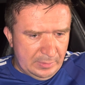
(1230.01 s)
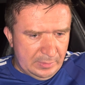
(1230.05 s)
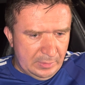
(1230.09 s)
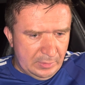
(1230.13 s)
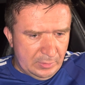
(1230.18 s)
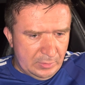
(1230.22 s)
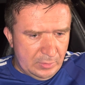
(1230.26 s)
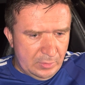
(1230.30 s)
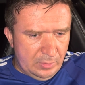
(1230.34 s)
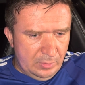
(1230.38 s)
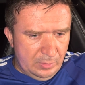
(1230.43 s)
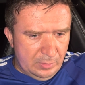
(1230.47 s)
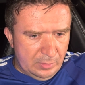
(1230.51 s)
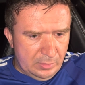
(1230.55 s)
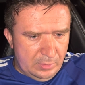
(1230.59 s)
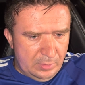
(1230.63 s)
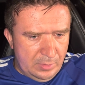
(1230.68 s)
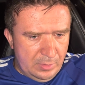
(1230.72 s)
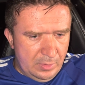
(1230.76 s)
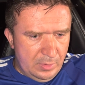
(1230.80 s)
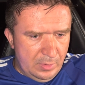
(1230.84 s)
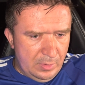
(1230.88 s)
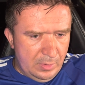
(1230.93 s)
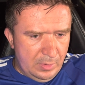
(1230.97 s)
that good.
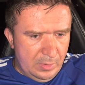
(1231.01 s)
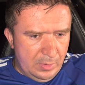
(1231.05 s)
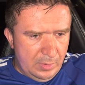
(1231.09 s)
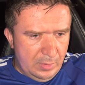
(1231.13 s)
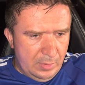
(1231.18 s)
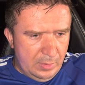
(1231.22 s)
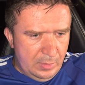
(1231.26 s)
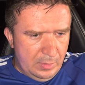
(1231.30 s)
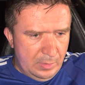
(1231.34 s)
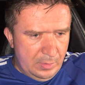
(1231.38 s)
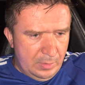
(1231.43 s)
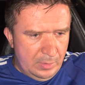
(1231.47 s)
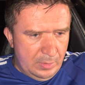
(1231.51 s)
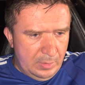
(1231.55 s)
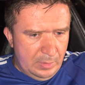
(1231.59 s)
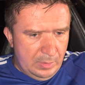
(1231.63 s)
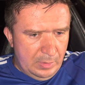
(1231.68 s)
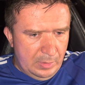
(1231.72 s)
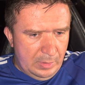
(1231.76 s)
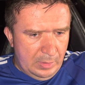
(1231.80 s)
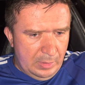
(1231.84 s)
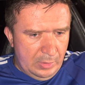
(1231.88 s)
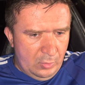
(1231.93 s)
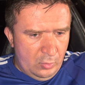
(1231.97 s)

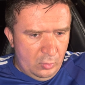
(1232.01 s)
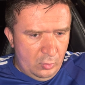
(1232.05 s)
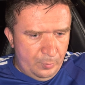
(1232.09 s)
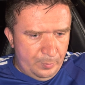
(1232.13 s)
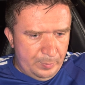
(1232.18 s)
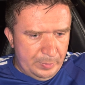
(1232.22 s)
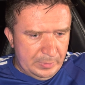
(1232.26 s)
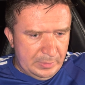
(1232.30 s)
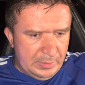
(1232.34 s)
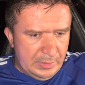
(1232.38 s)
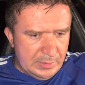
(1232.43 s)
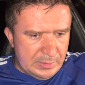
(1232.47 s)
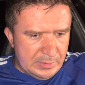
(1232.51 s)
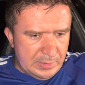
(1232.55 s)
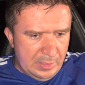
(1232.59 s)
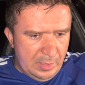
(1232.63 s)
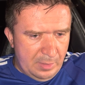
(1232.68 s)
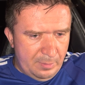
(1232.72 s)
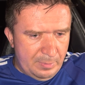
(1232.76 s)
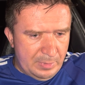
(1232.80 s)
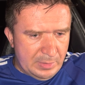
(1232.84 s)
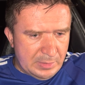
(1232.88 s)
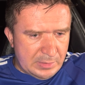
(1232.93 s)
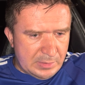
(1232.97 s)
I hope it does
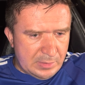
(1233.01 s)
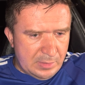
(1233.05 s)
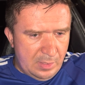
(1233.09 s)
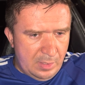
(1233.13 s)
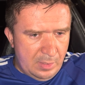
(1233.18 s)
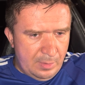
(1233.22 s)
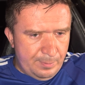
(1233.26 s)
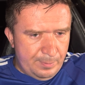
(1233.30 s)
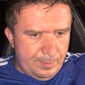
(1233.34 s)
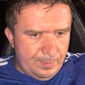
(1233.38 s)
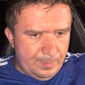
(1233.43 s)
not mess up.